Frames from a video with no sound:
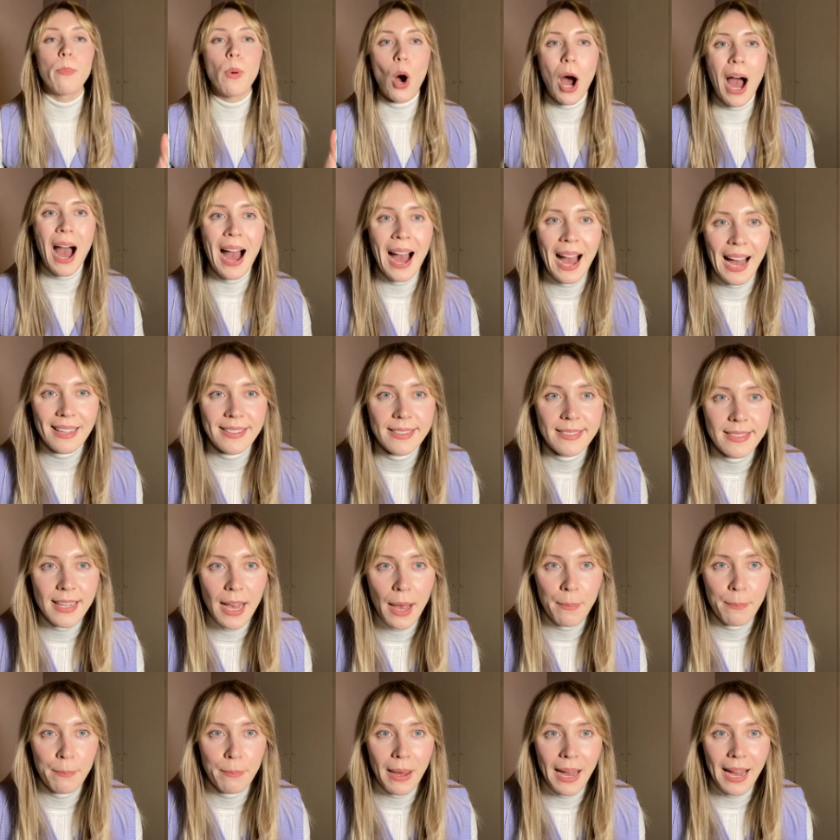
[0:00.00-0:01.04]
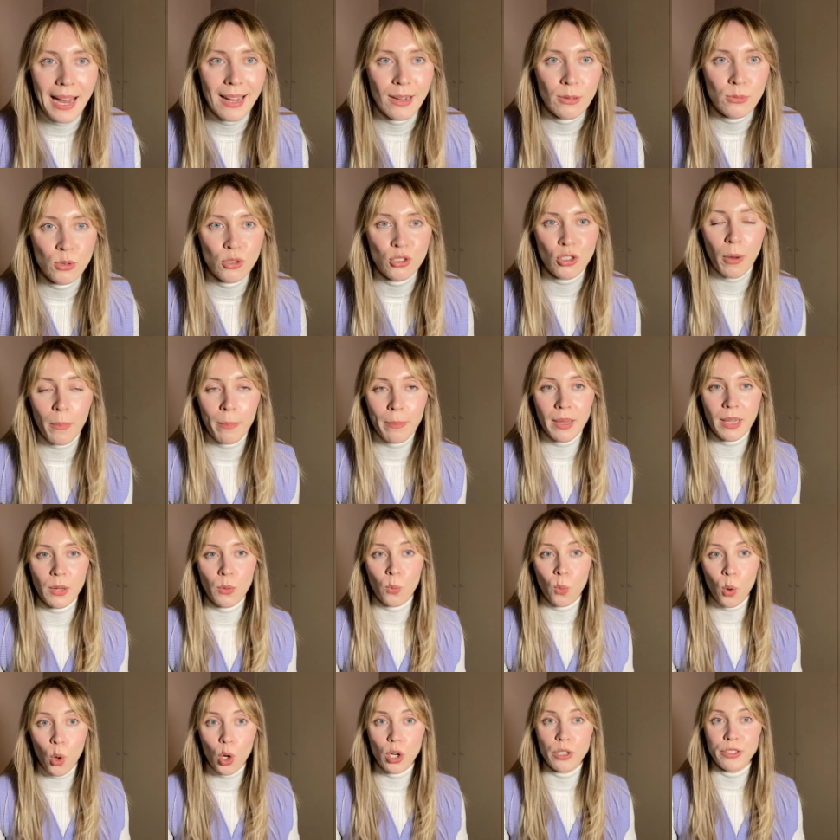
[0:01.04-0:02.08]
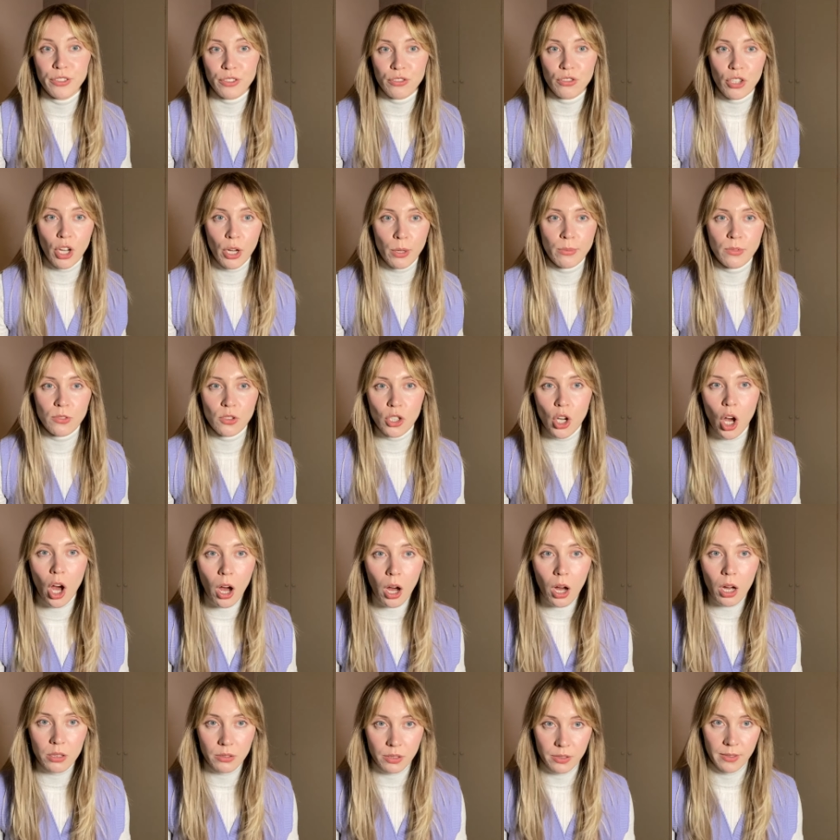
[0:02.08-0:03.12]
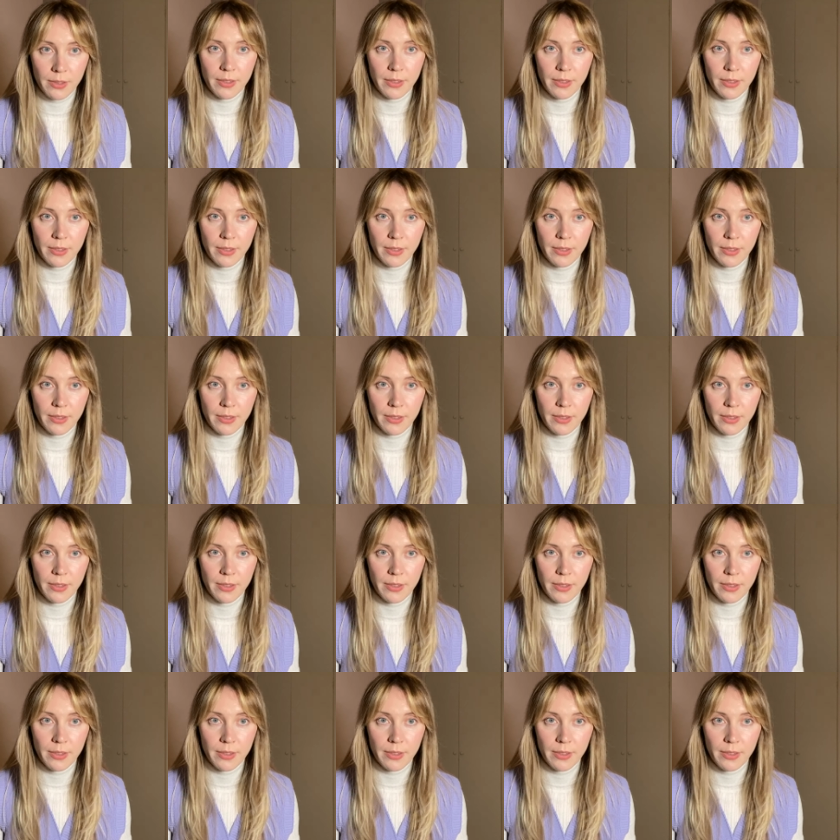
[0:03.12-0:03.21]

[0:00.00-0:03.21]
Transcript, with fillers: But I had ten pounds on me Waterstones card,